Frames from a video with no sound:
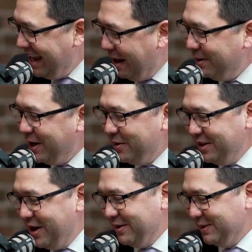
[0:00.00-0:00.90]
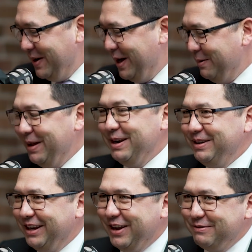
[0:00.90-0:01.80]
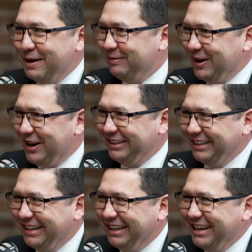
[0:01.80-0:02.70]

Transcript: Yeah, I'm going to go with no as well, but you know, if I'm wrong...